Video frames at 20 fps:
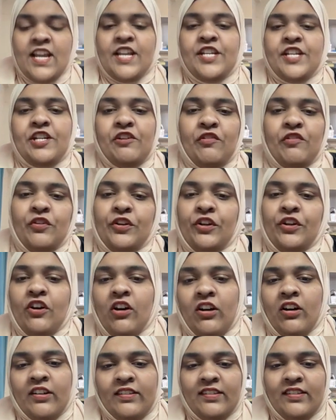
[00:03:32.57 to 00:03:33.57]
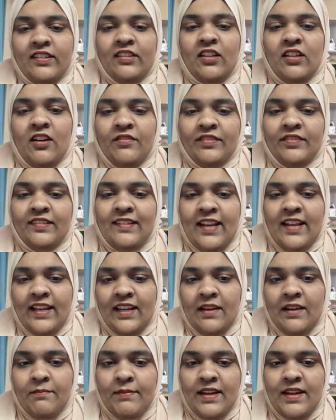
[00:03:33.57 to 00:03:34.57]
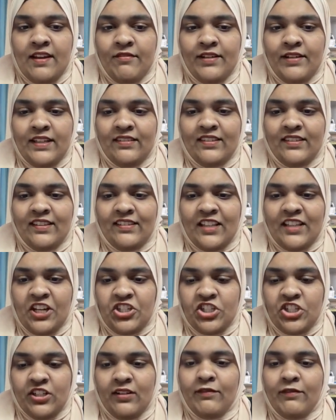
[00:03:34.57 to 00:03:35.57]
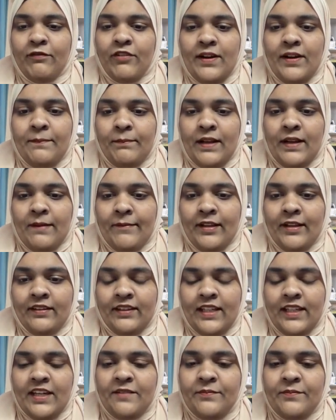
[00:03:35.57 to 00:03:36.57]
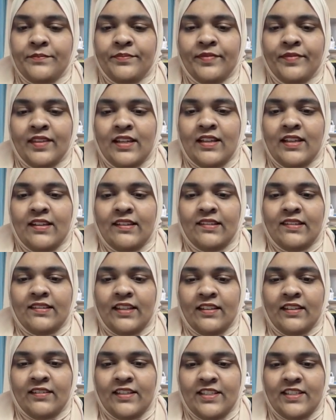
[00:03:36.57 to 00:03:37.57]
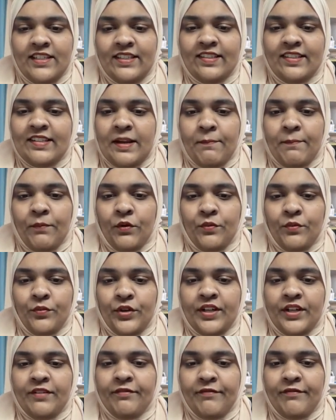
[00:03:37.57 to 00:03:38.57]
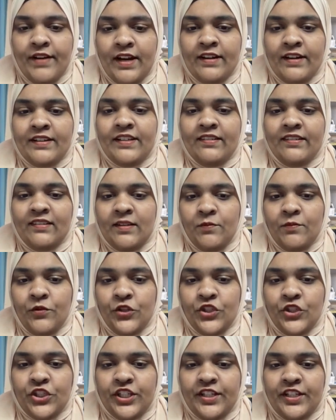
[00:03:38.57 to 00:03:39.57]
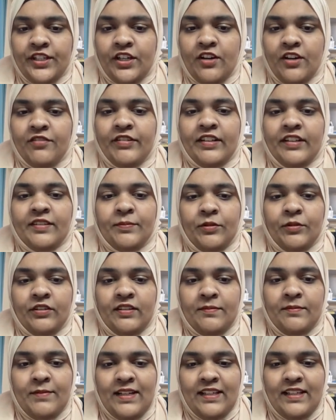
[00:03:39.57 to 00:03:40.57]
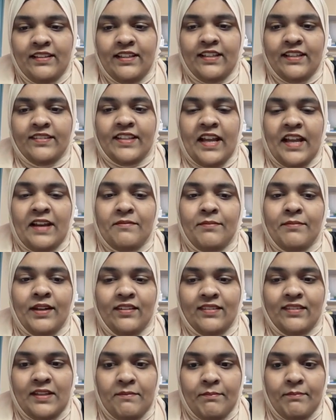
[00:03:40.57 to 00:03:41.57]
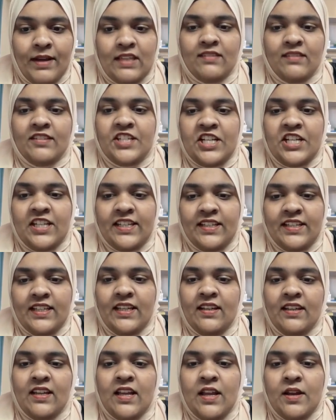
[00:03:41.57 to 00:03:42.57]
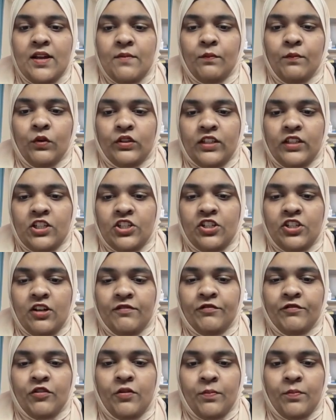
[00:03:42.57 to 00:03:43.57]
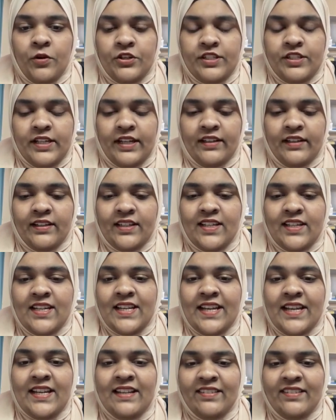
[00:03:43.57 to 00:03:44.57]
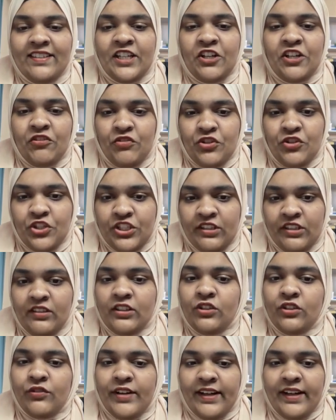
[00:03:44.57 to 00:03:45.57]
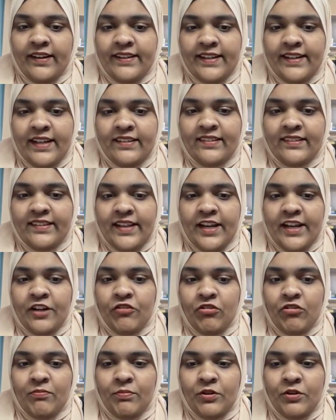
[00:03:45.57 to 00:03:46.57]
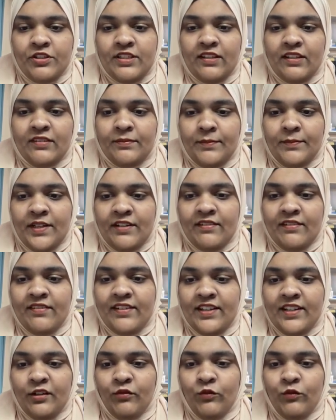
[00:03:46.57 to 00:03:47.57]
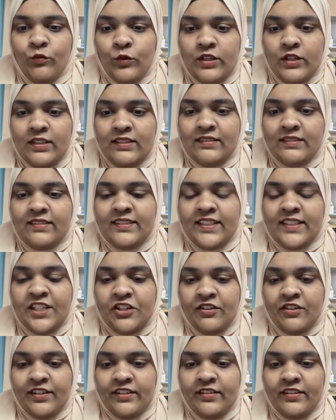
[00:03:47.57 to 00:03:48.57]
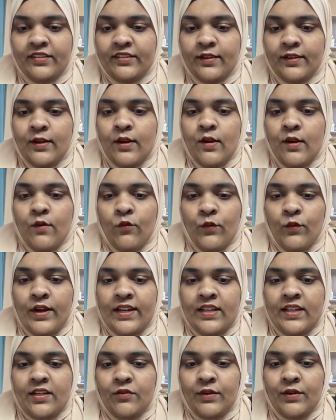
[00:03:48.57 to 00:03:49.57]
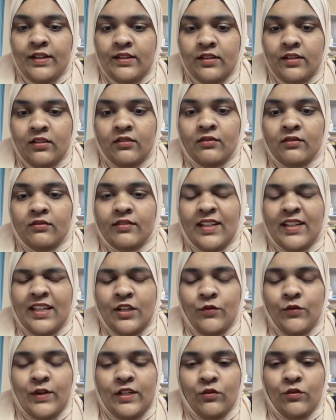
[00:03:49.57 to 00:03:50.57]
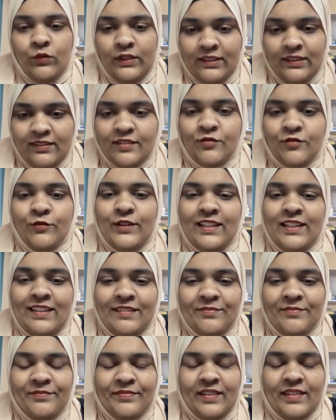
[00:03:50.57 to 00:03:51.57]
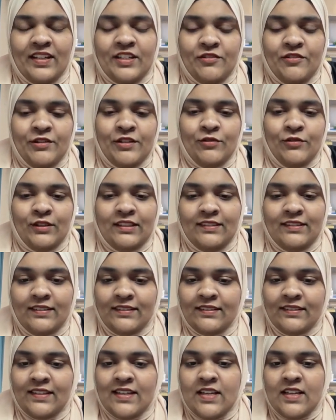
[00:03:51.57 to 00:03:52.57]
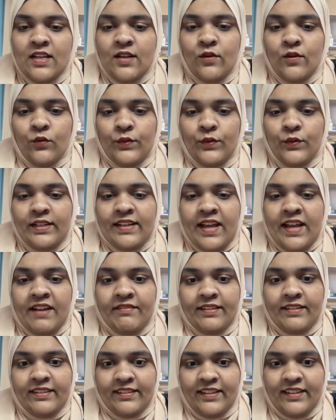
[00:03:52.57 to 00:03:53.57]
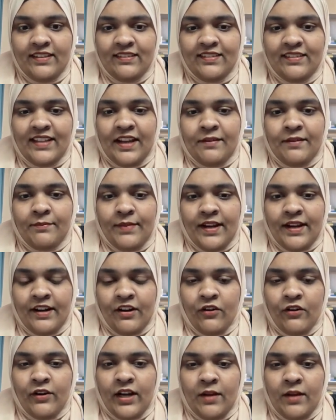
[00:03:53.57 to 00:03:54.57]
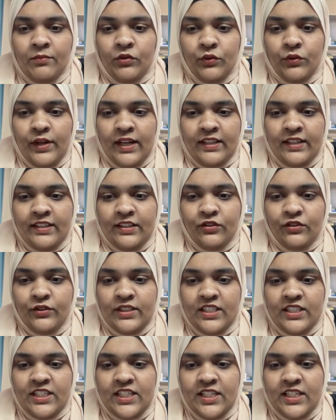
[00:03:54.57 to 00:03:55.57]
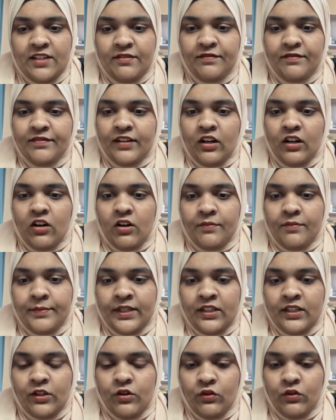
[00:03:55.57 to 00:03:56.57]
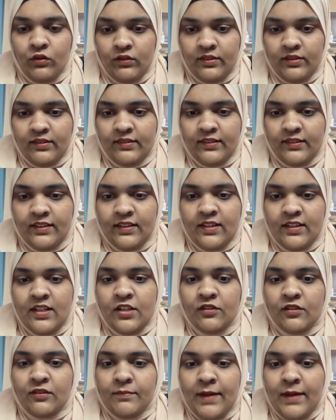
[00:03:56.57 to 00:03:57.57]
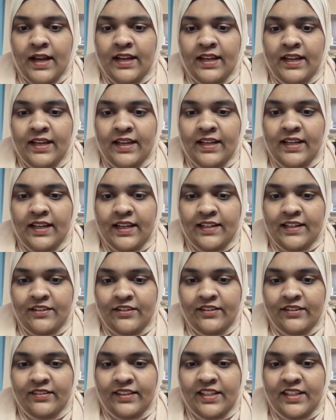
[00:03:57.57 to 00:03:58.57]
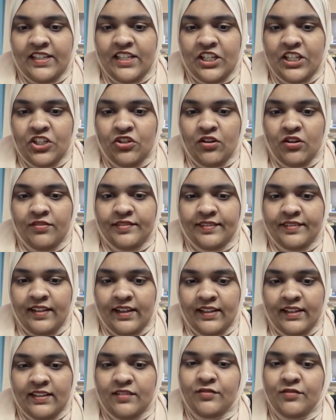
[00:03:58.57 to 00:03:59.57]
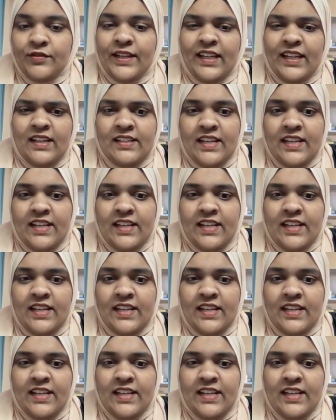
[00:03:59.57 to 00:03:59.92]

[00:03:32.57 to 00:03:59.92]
the root causes of slacking behavior is essential for implementing strategies that promote a fair distribution of responsibilities and maximize the learning potential of group projects. It is crucial to recognize that group projects mirror real-world scenarios where individuals with diverse skills and background come together to achieve common goals. So by addressing the issue of slackers, we can